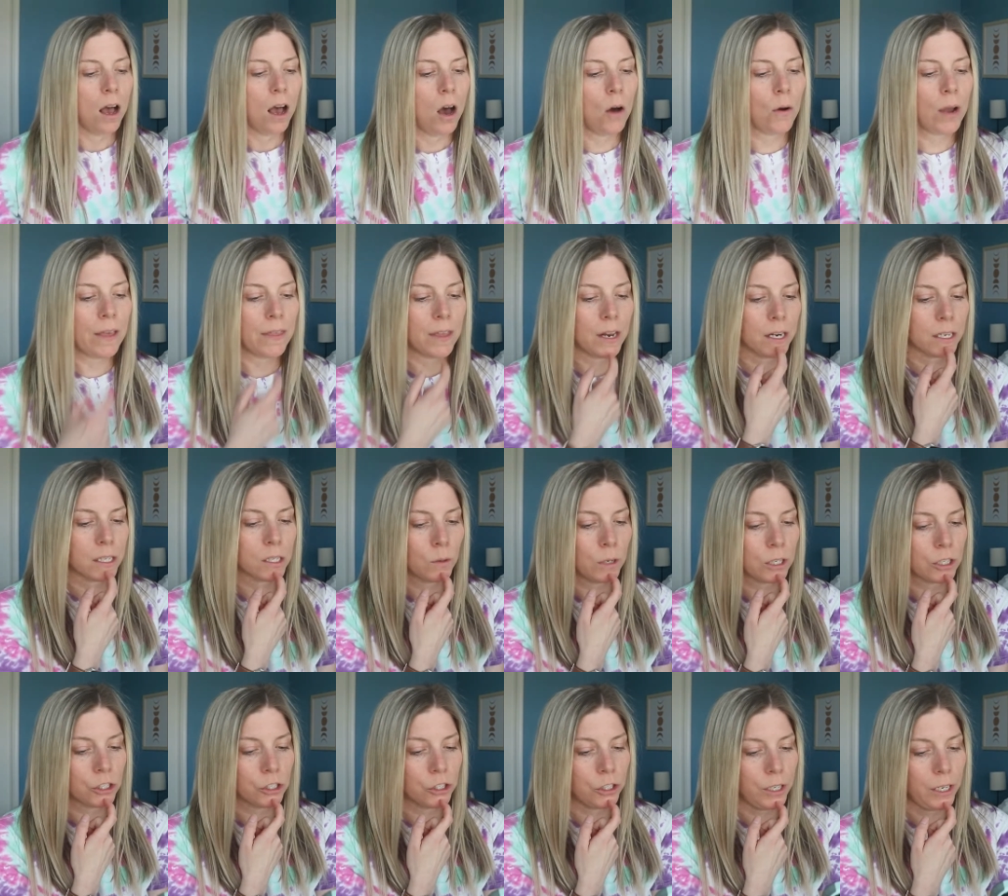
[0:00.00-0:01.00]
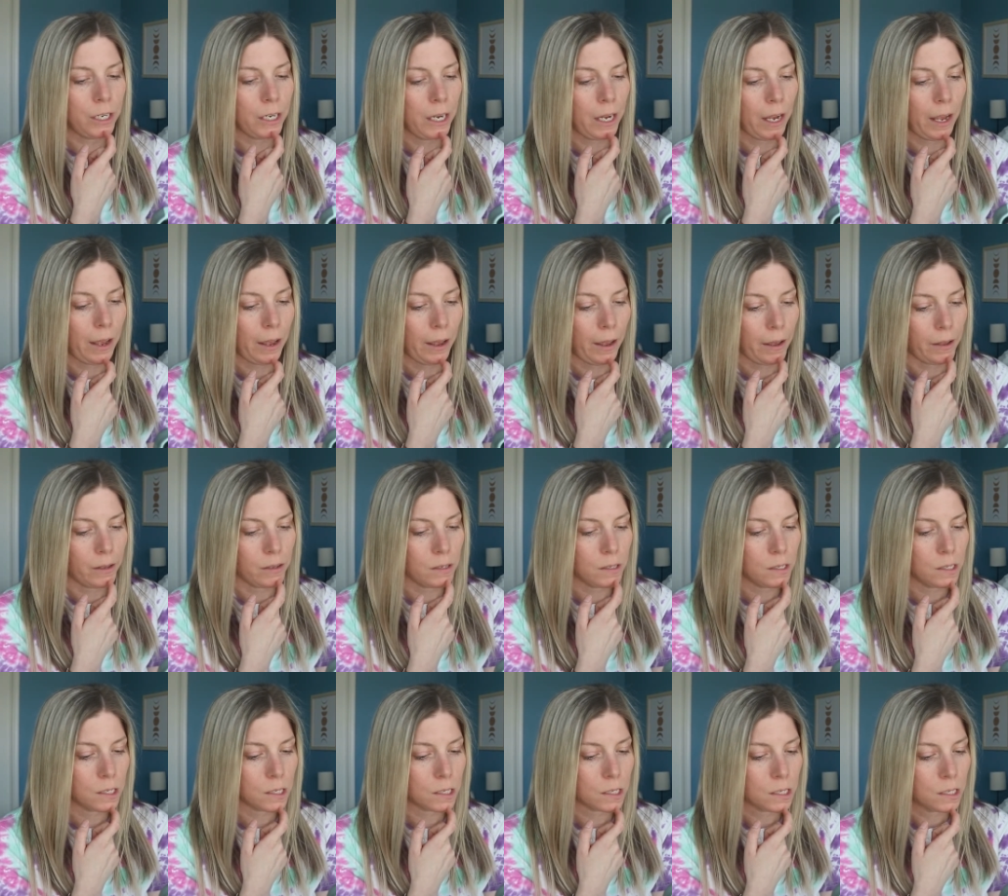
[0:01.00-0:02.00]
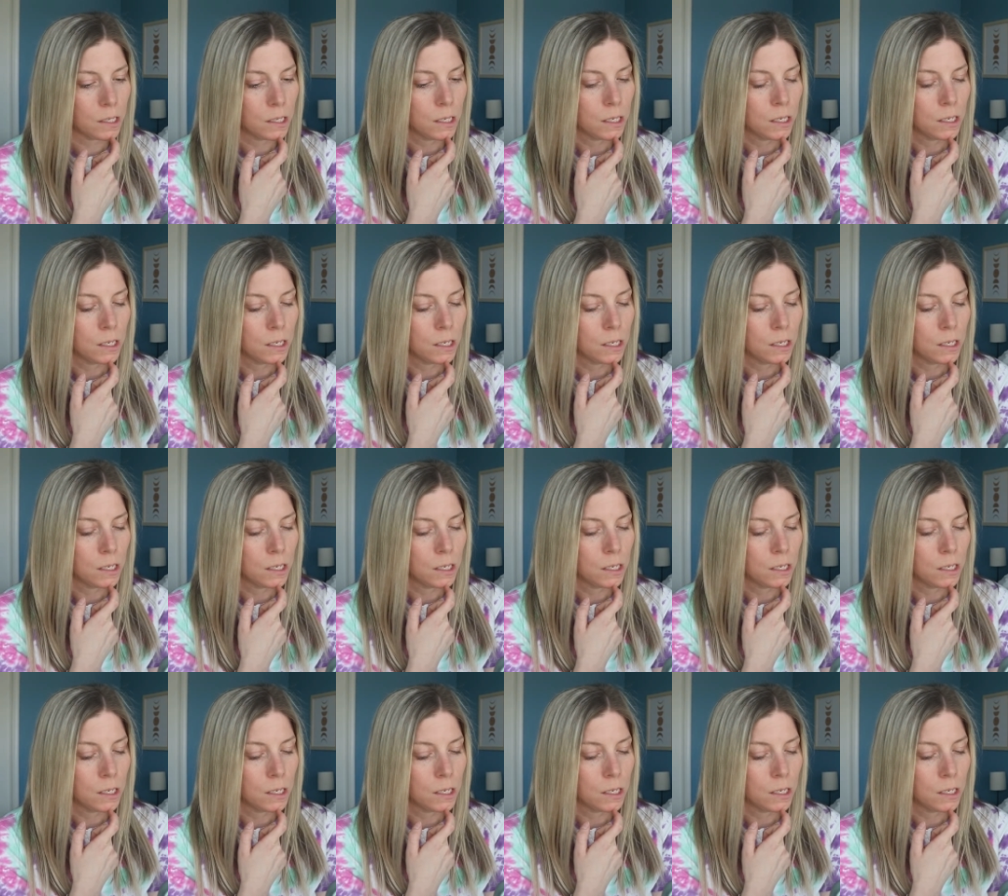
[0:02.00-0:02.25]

Okay, the next question is,